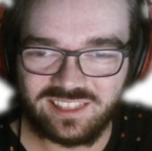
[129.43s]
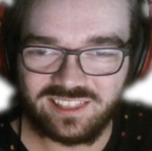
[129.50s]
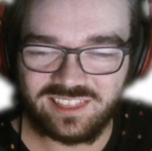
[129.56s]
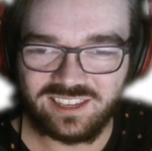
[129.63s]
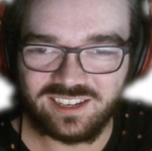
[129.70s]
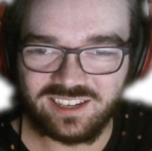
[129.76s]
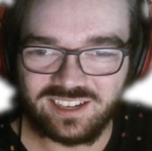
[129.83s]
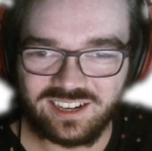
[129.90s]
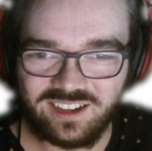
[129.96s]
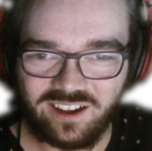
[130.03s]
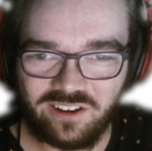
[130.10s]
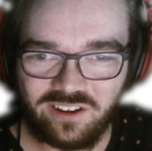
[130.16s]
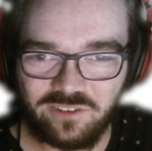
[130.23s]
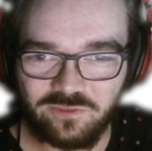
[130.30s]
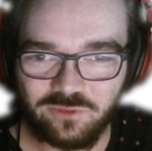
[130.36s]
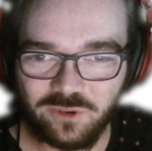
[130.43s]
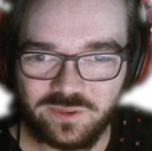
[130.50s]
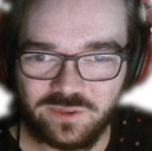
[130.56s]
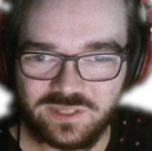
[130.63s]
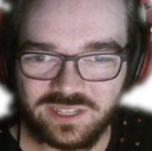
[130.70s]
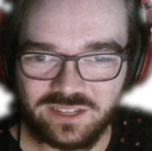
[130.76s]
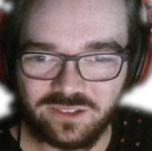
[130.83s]
thing, it kind of ruins
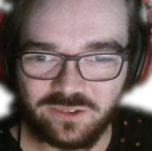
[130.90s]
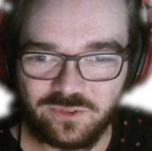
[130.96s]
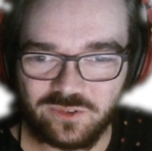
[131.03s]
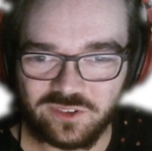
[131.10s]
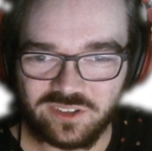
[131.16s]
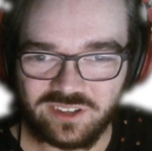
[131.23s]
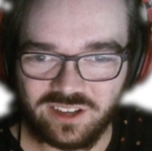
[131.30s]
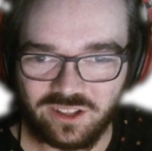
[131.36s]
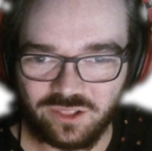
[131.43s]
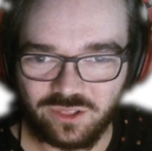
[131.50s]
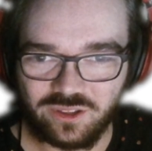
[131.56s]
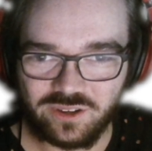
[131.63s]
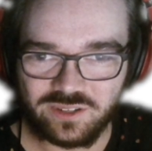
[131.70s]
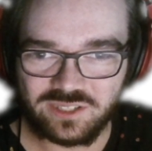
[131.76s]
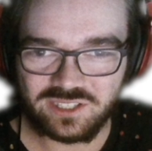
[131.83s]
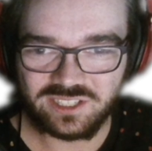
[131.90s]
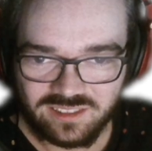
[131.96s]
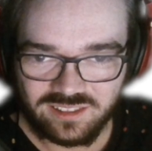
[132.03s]
the illusion a lot.